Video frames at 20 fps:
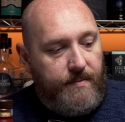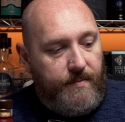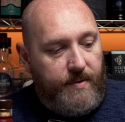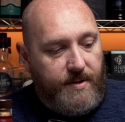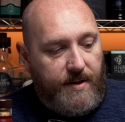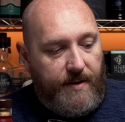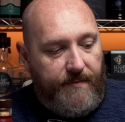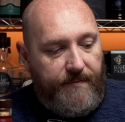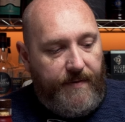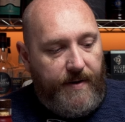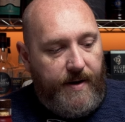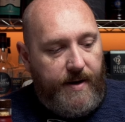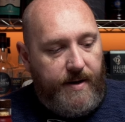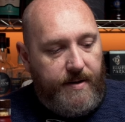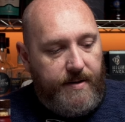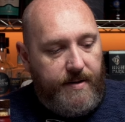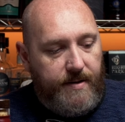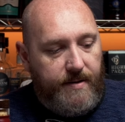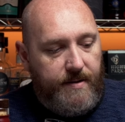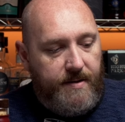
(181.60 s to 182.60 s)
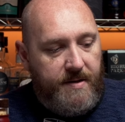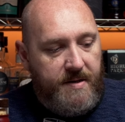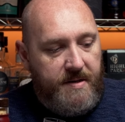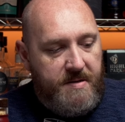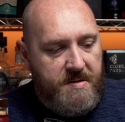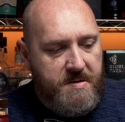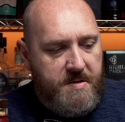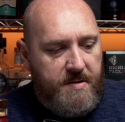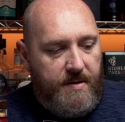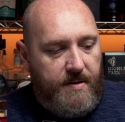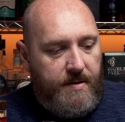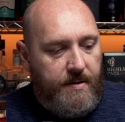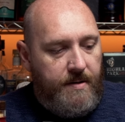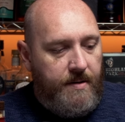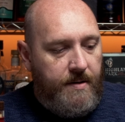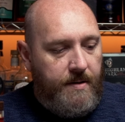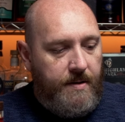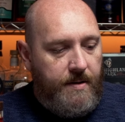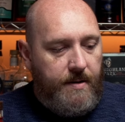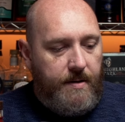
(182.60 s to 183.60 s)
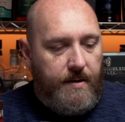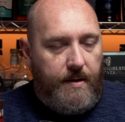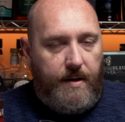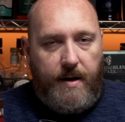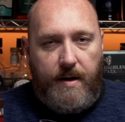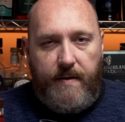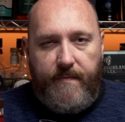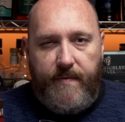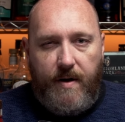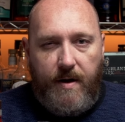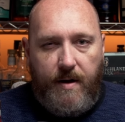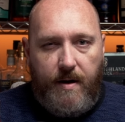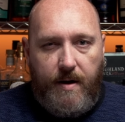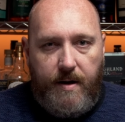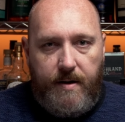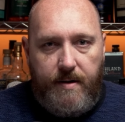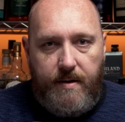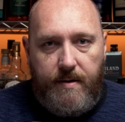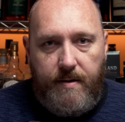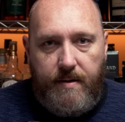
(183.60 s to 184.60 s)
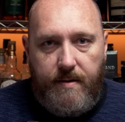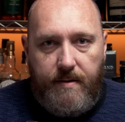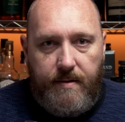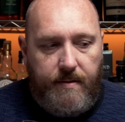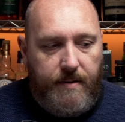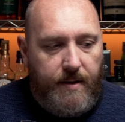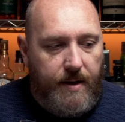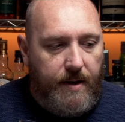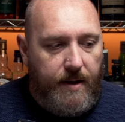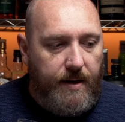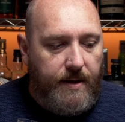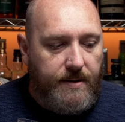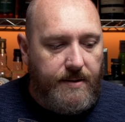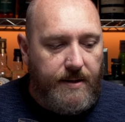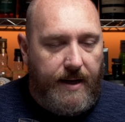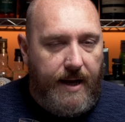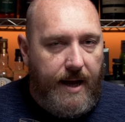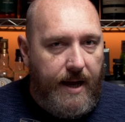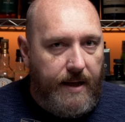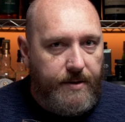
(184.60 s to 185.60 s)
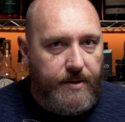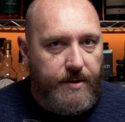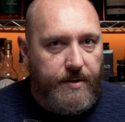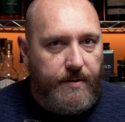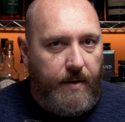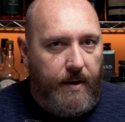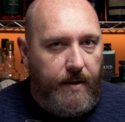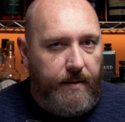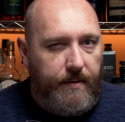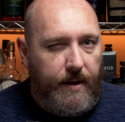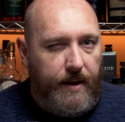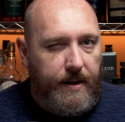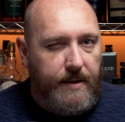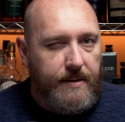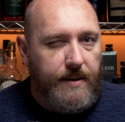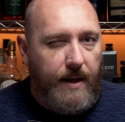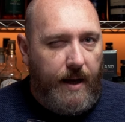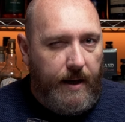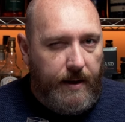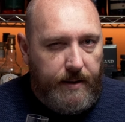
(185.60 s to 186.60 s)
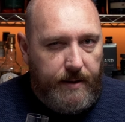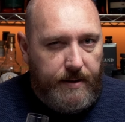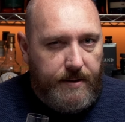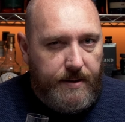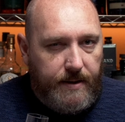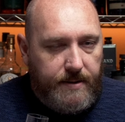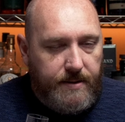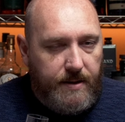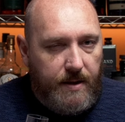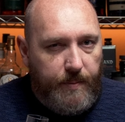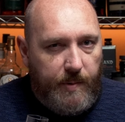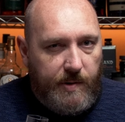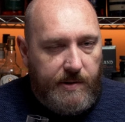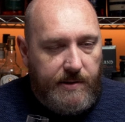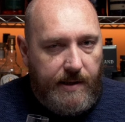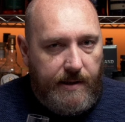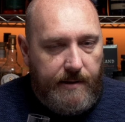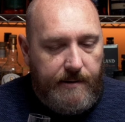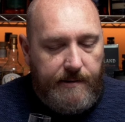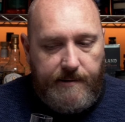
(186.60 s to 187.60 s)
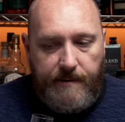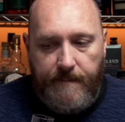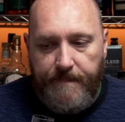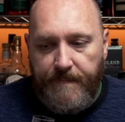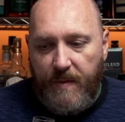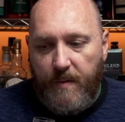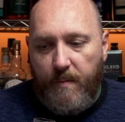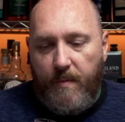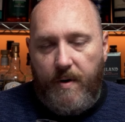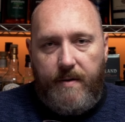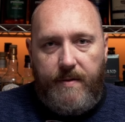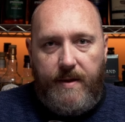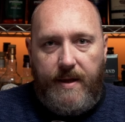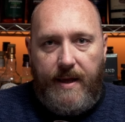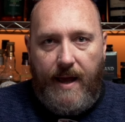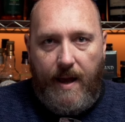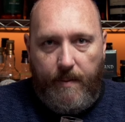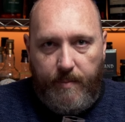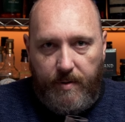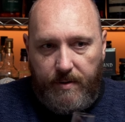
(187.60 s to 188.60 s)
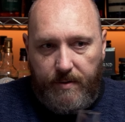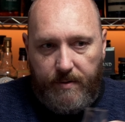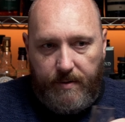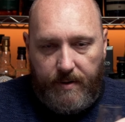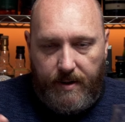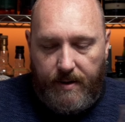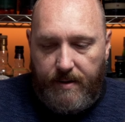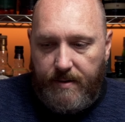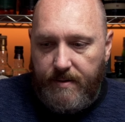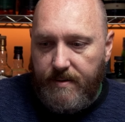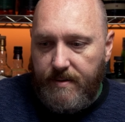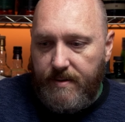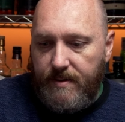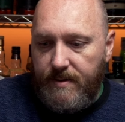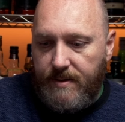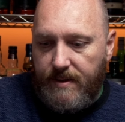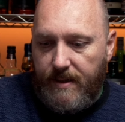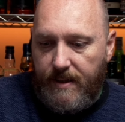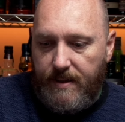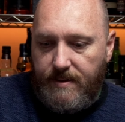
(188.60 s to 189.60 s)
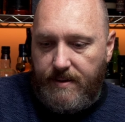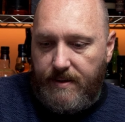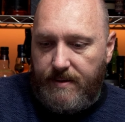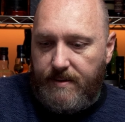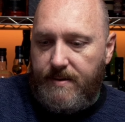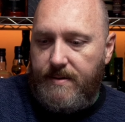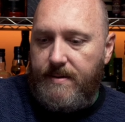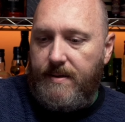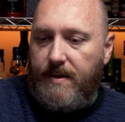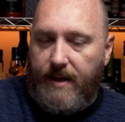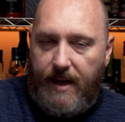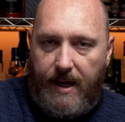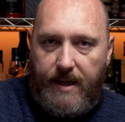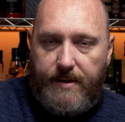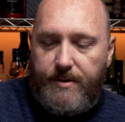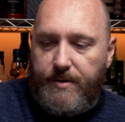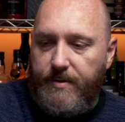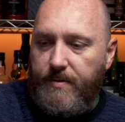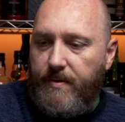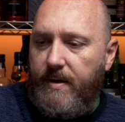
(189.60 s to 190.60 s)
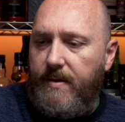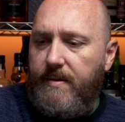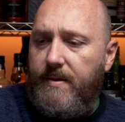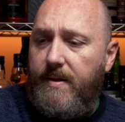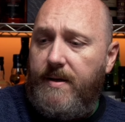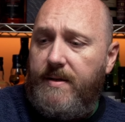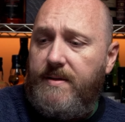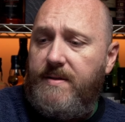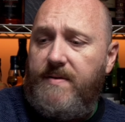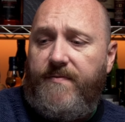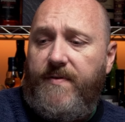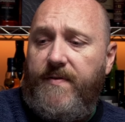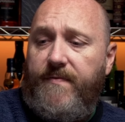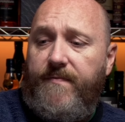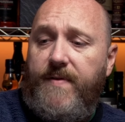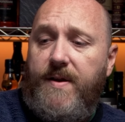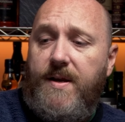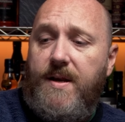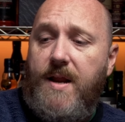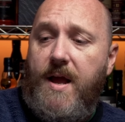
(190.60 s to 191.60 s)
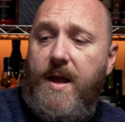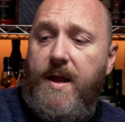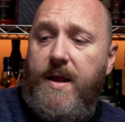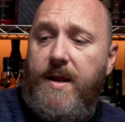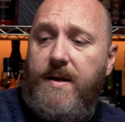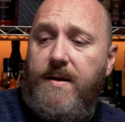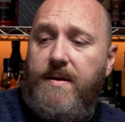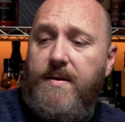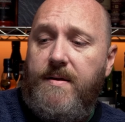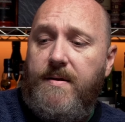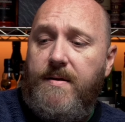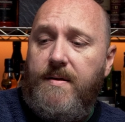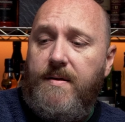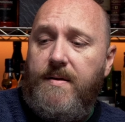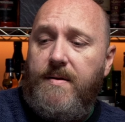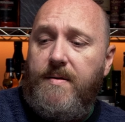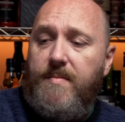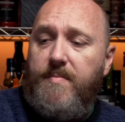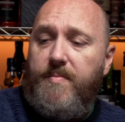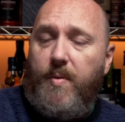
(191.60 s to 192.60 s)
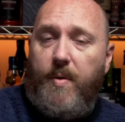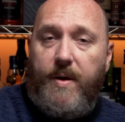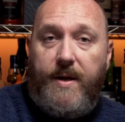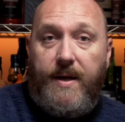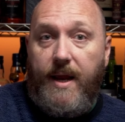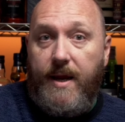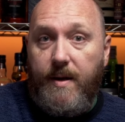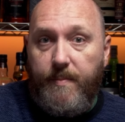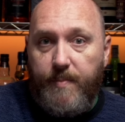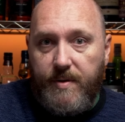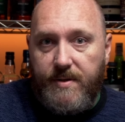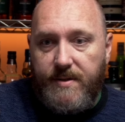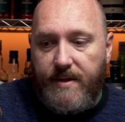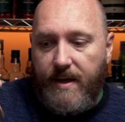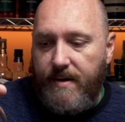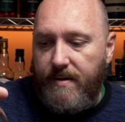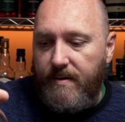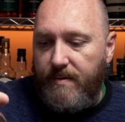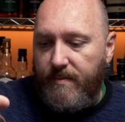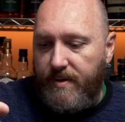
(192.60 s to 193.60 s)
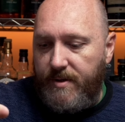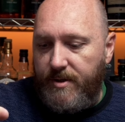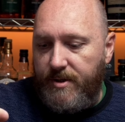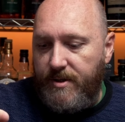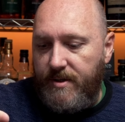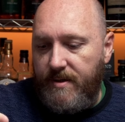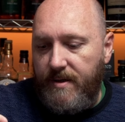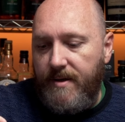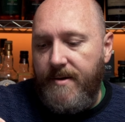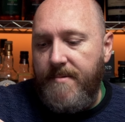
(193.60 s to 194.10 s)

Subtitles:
which I find kind of odd that it's a cask strength at exactly 60%, where the Aberlour says it's cask strength and it's 59.8%, which,